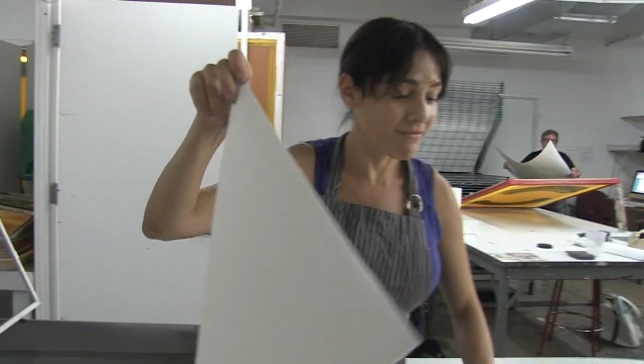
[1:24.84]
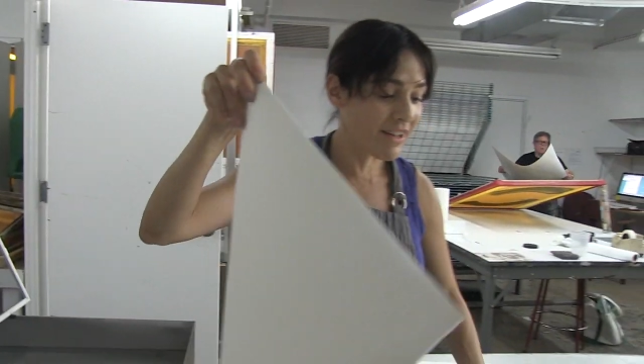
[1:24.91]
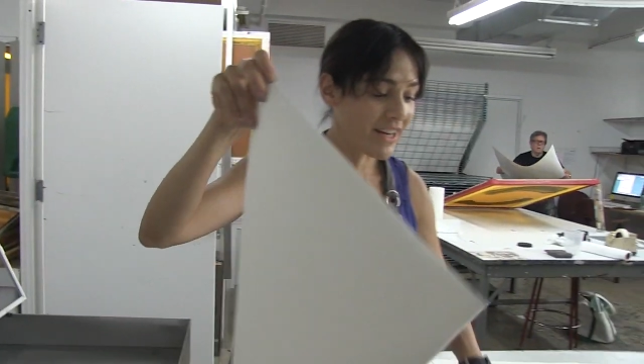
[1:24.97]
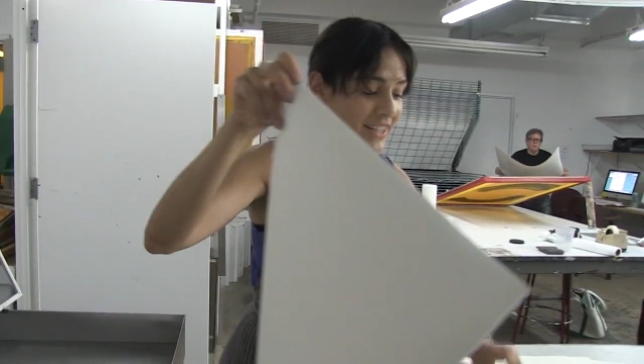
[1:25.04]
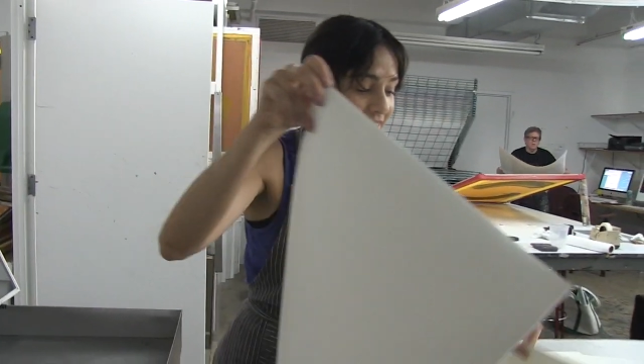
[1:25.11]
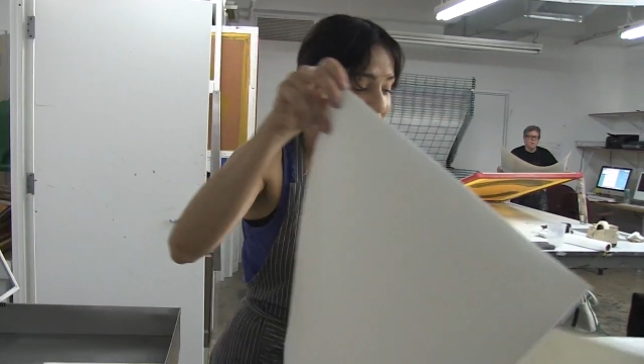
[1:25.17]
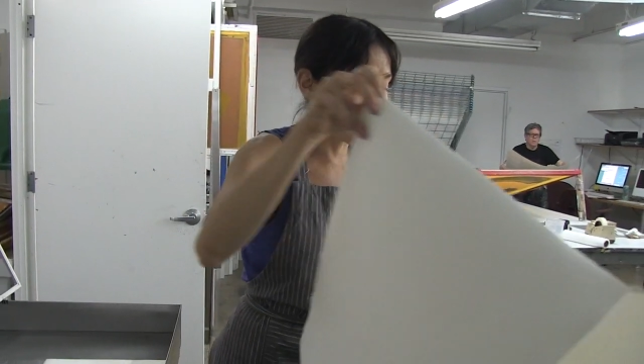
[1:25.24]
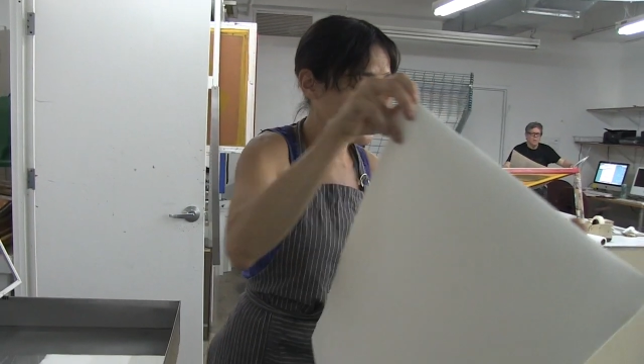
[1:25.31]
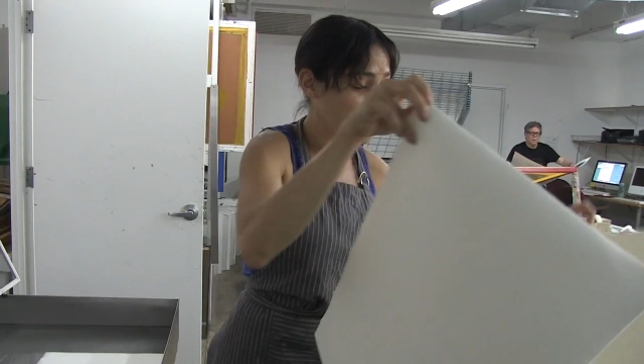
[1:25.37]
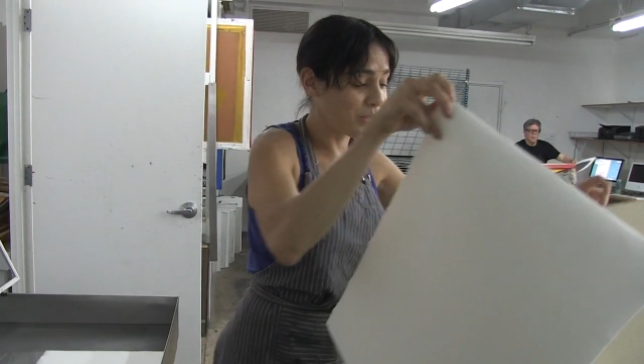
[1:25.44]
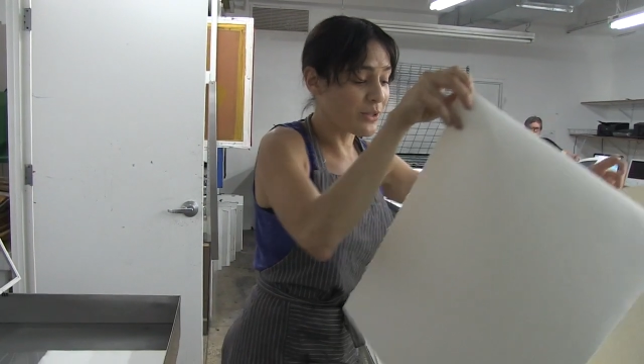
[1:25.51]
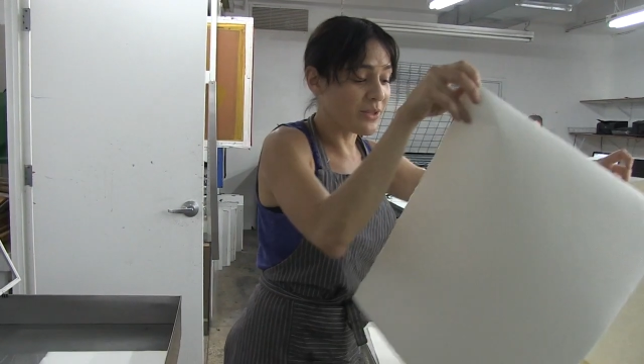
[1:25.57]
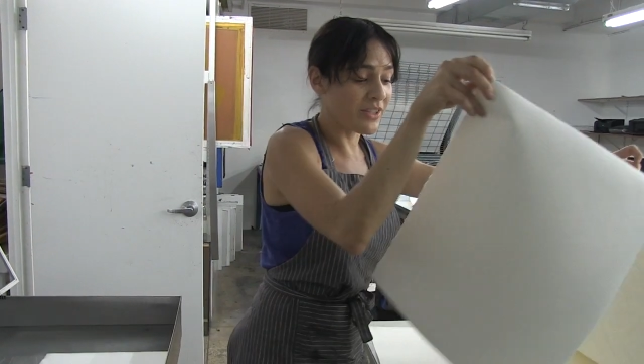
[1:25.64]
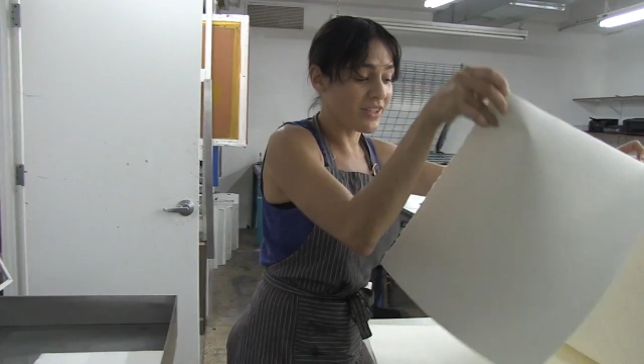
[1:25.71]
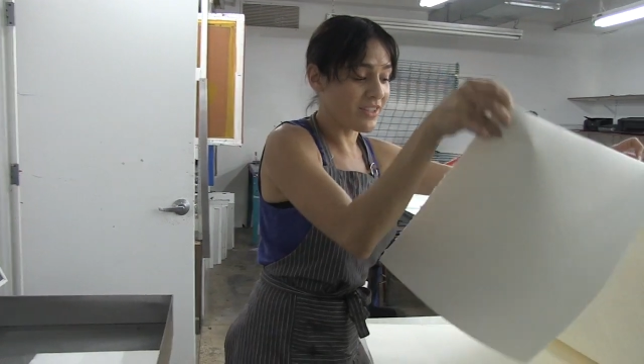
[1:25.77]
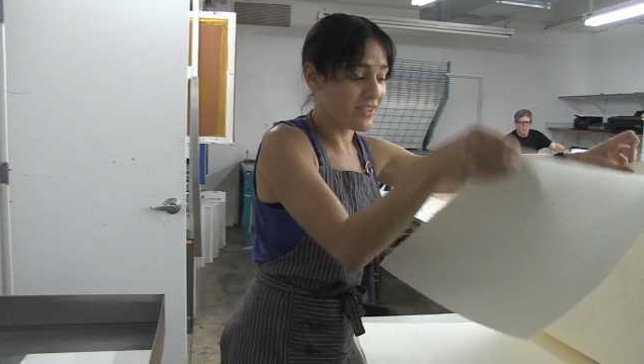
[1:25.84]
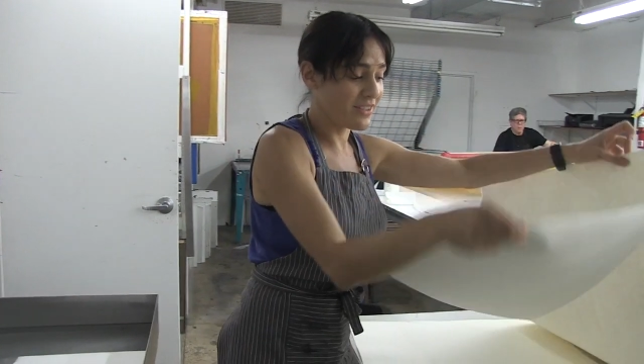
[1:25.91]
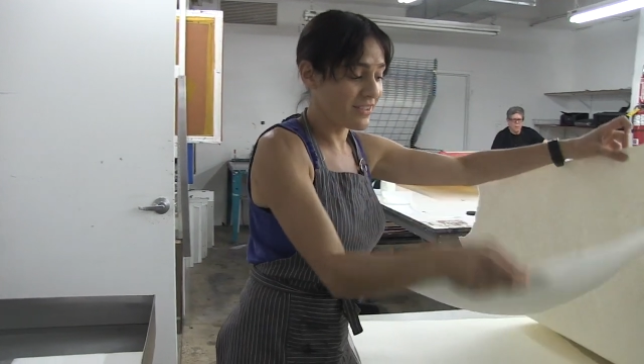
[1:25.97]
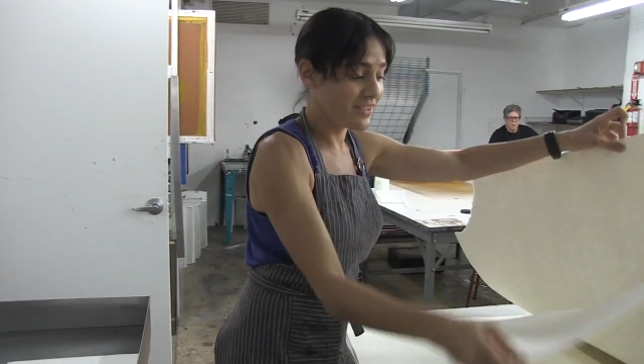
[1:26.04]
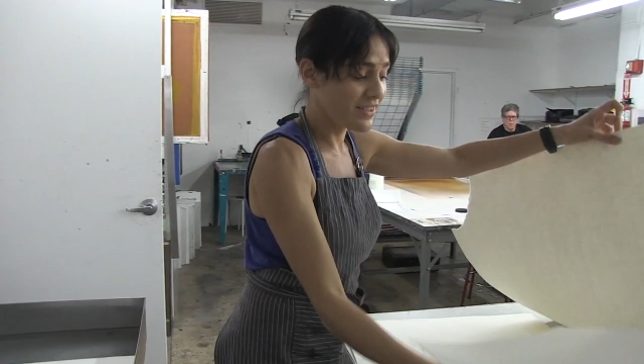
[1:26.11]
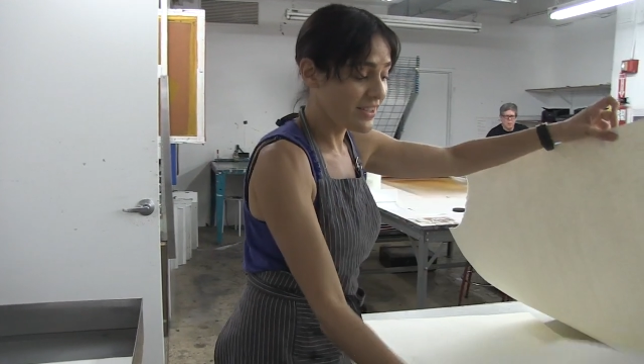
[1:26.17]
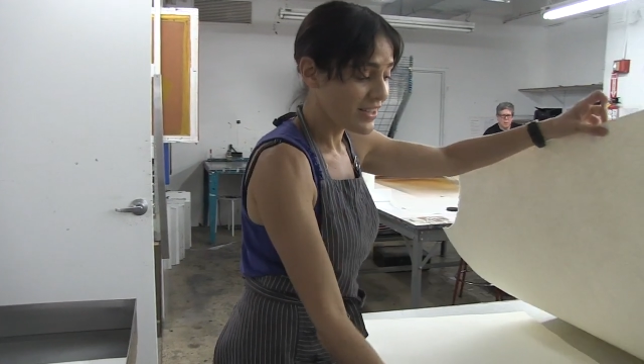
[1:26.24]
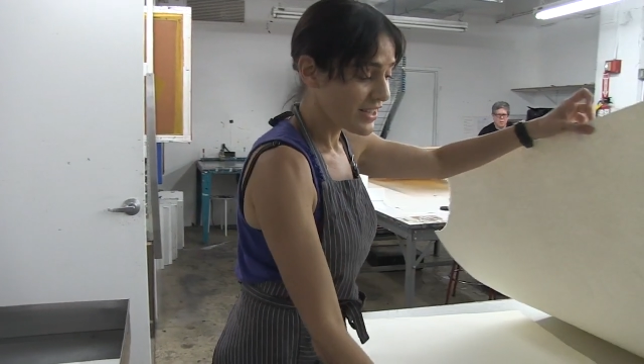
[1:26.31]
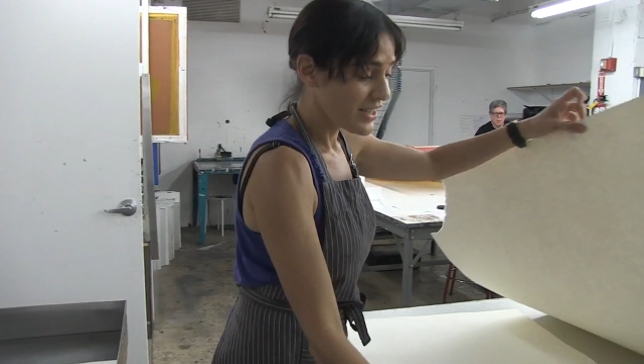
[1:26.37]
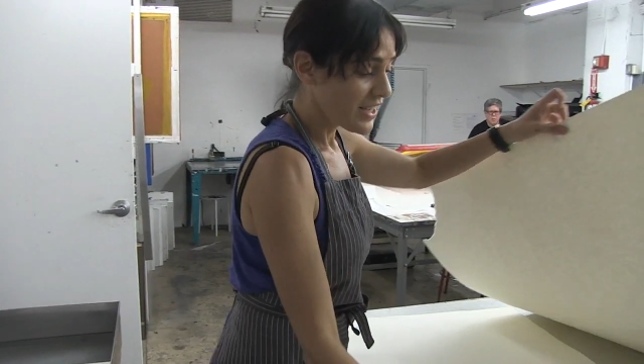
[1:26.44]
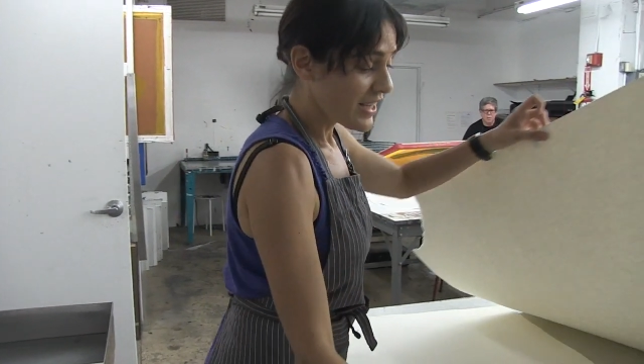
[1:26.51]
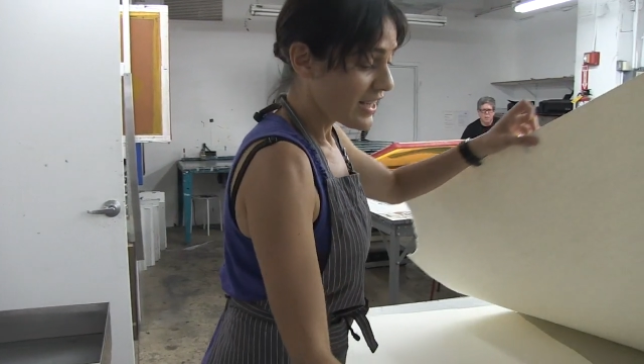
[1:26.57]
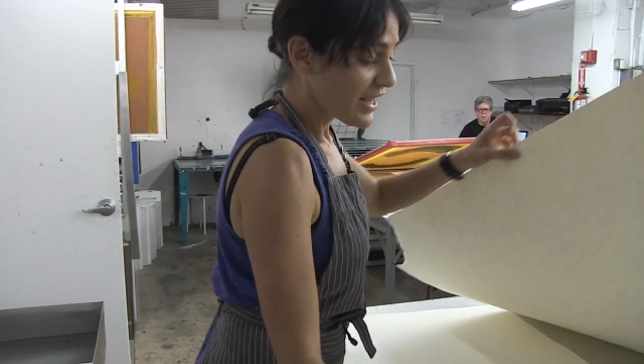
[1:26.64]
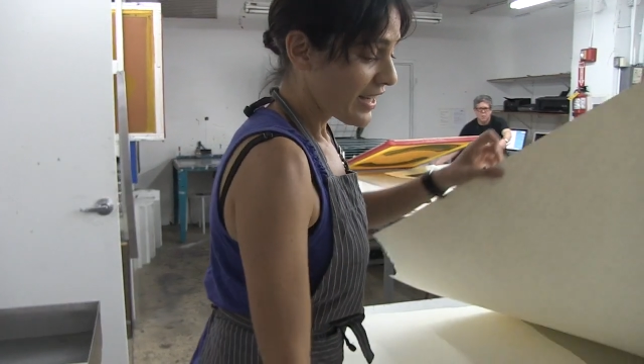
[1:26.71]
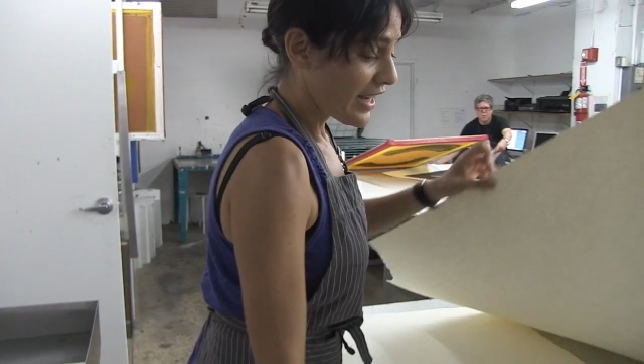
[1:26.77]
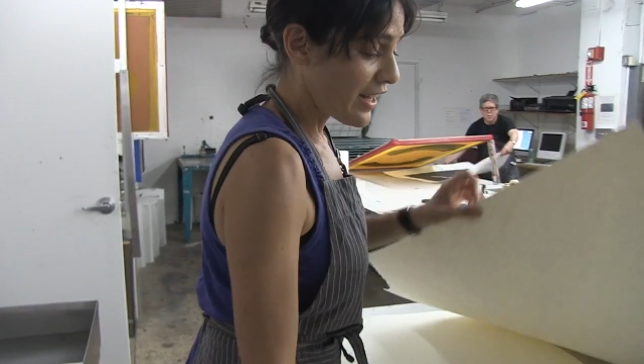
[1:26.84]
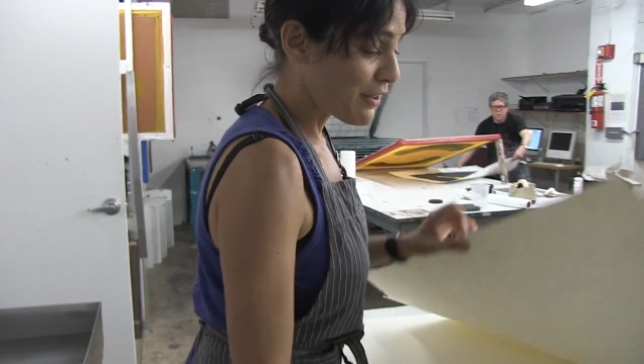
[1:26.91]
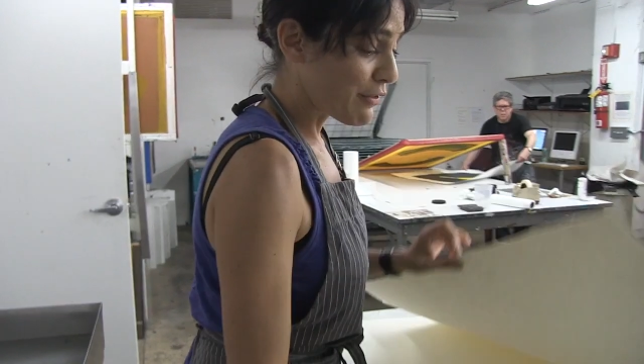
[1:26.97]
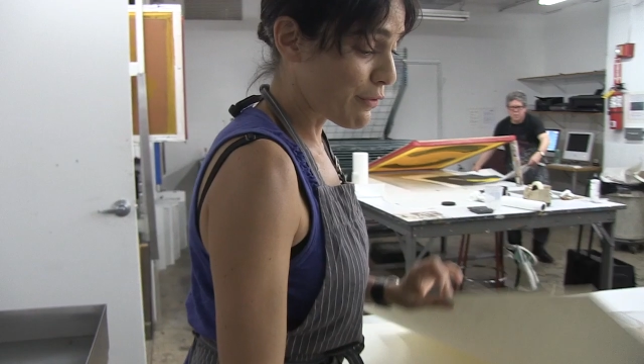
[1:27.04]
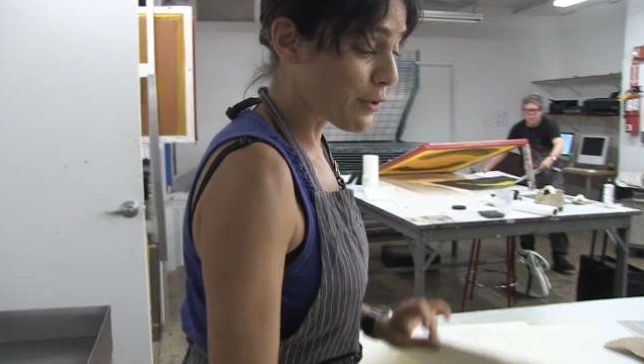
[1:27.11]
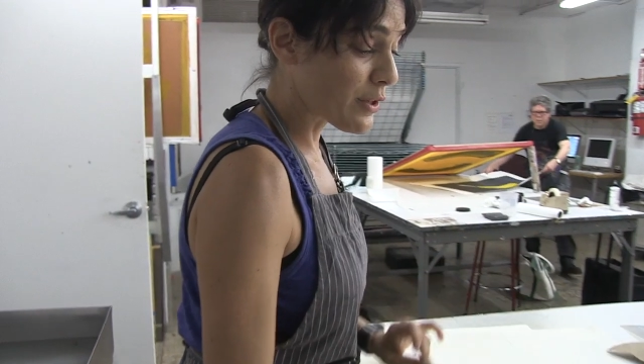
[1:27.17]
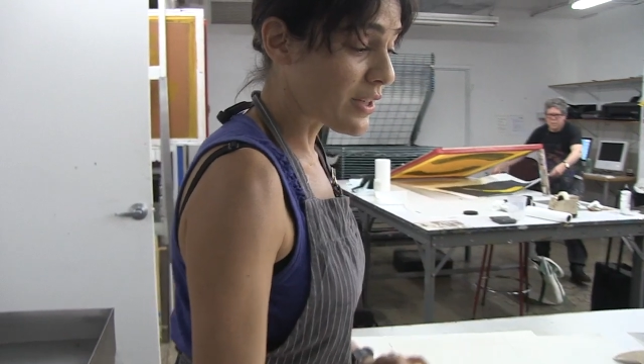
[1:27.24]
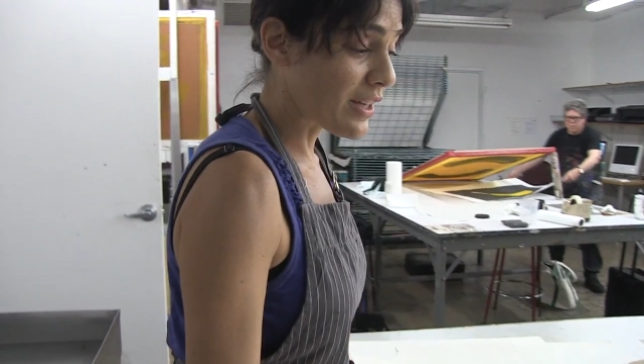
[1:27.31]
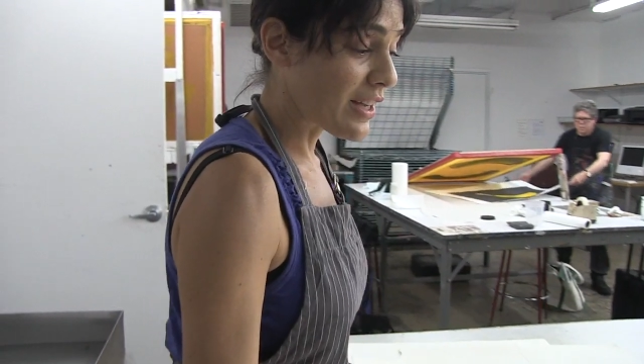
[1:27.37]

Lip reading: I decided to go to California